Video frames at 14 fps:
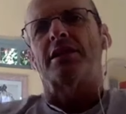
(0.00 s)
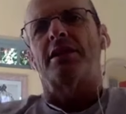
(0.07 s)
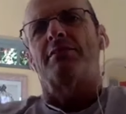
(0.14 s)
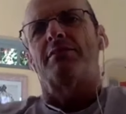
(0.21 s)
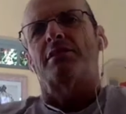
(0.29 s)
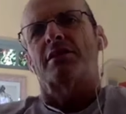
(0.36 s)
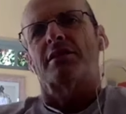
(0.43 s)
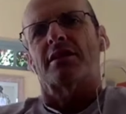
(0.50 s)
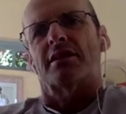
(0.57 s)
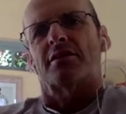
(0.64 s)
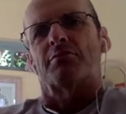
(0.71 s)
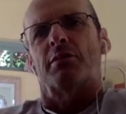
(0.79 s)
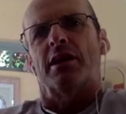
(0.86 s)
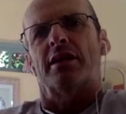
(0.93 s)
teams,
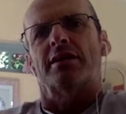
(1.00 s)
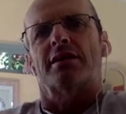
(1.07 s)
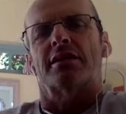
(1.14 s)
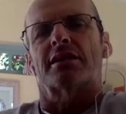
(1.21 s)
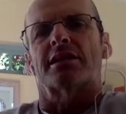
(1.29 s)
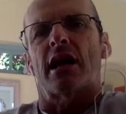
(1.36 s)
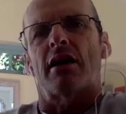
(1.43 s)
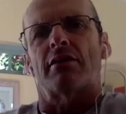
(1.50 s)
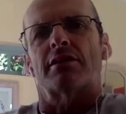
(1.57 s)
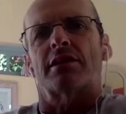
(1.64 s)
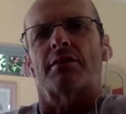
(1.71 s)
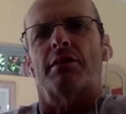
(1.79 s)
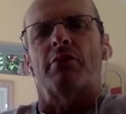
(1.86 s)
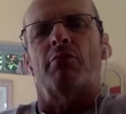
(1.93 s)
as weird as it sounds,
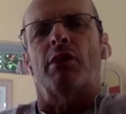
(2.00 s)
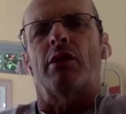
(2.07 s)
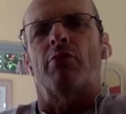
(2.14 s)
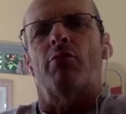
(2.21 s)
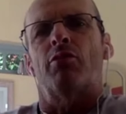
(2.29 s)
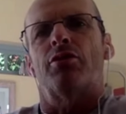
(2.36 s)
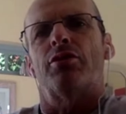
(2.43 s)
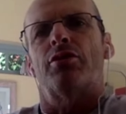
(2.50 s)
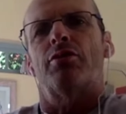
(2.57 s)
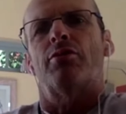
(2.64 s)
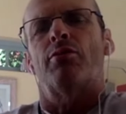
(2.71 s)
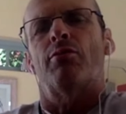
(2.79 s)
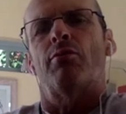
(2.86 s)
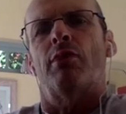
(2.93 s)
I mean, we would
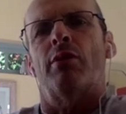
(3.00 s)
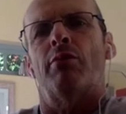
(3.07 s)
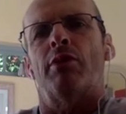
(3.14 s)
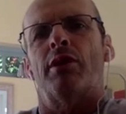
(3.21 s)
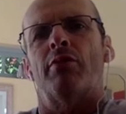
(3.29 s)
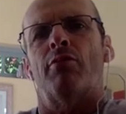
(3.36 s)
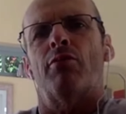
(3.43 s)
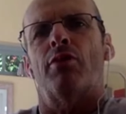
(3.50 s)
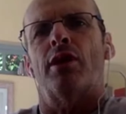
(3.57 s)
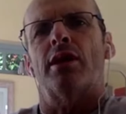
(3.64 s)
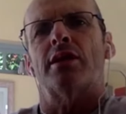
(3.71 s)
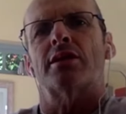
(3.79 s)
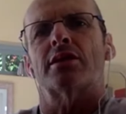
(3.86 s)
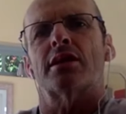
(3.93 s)

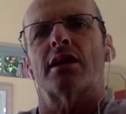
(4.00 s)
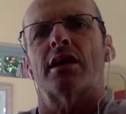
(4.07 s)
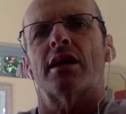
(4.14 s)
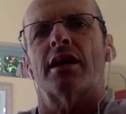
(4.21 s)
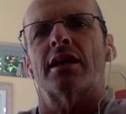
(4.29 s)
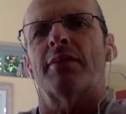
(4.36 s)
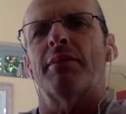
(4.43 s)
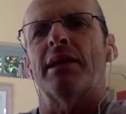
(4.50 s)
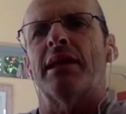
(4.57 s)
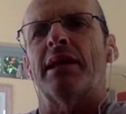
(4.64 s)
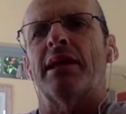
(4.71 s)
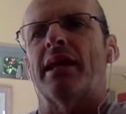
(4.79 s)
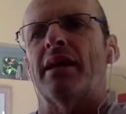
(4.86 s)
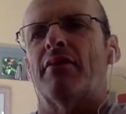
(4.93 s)
always, at the
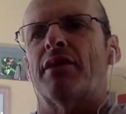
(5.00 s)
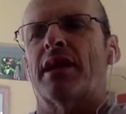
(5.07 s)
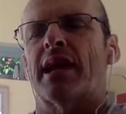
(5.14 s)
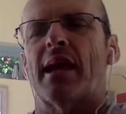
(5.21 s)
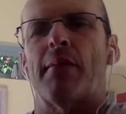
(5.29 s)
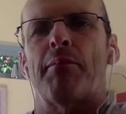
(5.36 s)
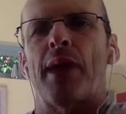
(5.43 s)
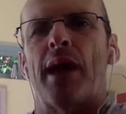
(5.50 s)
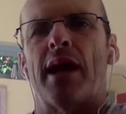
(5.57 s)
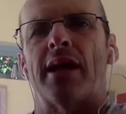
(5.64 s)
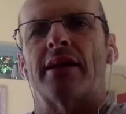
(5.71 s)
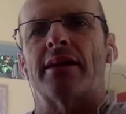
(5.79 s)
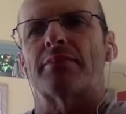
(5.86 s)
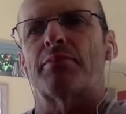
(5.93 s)
beginning of a
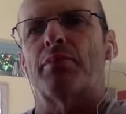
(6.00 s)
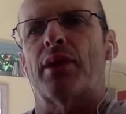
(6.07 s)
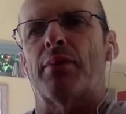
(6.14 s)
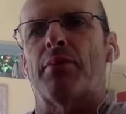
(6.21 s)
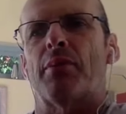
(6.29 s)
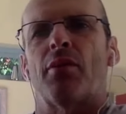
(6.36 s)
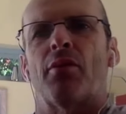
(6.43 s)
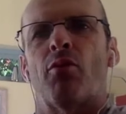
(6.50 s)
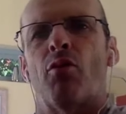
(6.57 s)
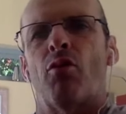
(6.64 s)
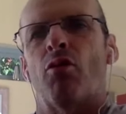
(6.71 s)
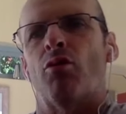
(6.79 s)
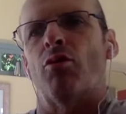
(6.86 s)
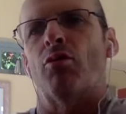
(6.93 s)
campaign, put up on the
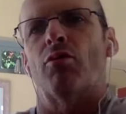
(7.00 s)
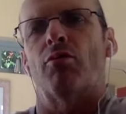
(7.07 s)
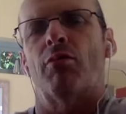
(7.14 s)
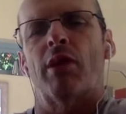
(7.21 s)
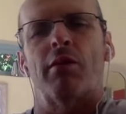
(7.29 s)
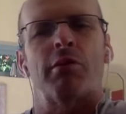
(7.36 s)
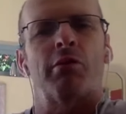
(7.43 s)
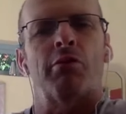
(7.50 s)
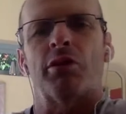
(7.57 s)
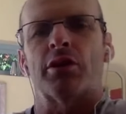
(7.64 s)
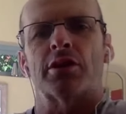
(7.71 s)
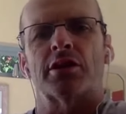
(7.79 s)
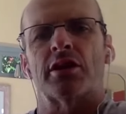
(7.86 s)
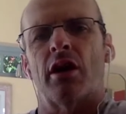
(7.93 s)
wall where we
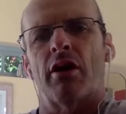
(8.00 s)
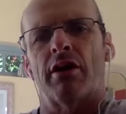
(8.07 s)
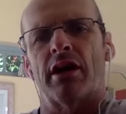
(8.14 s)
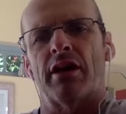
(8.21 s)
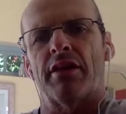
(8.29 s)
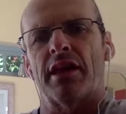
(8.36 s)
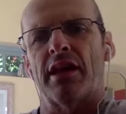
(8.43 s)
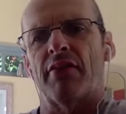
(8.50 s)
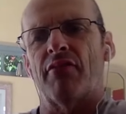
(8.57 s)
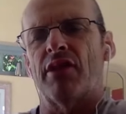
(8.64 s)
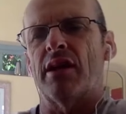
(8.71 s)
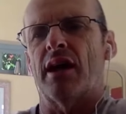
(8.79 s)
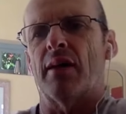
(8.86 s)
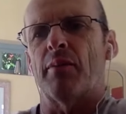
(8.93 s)
wanted to go. And I think
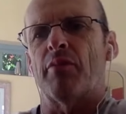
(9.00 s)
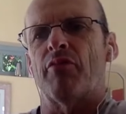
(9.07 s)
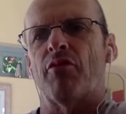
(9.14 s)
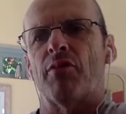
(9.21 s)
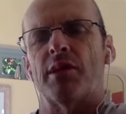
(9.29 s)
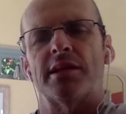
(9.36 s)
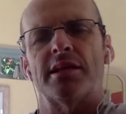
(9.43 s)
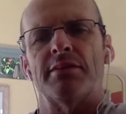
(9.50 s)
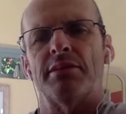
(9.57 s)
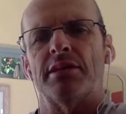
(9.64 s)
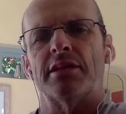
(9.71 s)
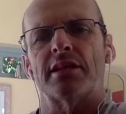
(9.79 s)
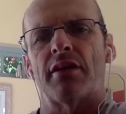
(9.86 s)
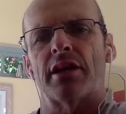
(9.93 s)
every high-performing team
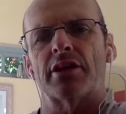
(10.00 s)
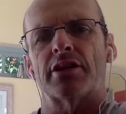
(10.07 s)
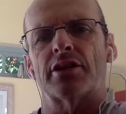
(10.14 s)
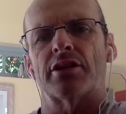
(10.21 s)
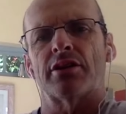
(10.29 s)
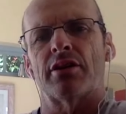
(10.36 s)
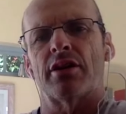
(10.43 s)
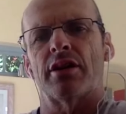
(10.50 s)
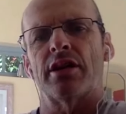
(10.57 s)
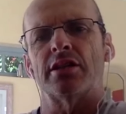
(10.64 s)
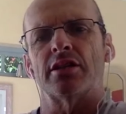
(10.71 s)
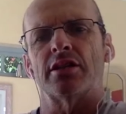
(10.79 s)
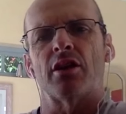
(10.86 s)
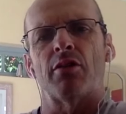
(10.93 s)
needs direction. You
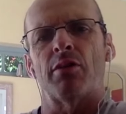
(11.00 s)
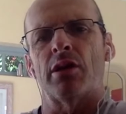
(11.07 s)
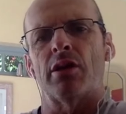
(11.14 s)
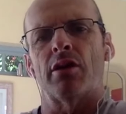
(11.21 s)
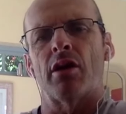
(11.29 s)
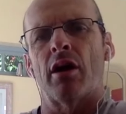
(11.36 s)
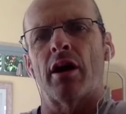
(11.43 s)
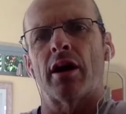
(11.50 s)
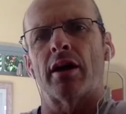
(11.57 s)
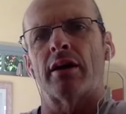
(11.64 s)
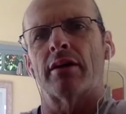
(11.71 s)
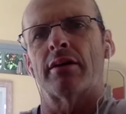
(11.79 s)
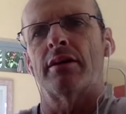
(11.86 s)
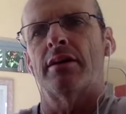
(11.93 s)
need to know where you're going.
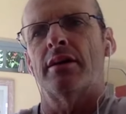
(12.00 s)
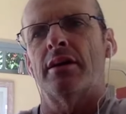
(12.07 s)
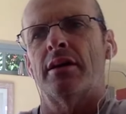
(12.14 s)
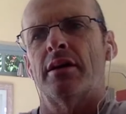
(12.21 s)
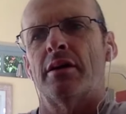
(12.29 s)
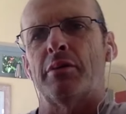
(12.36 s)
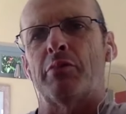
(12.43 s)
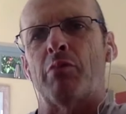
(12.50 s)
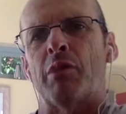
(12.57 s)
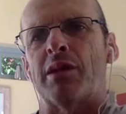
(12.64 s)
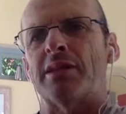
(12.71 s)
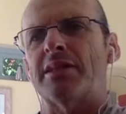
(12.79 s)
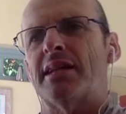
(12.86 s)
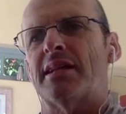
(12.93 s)
But
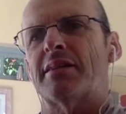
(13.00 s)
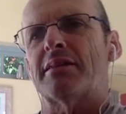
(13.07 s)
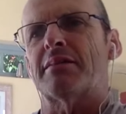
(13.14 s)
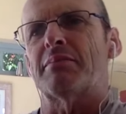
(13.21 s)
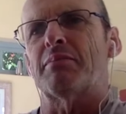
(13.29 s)
once that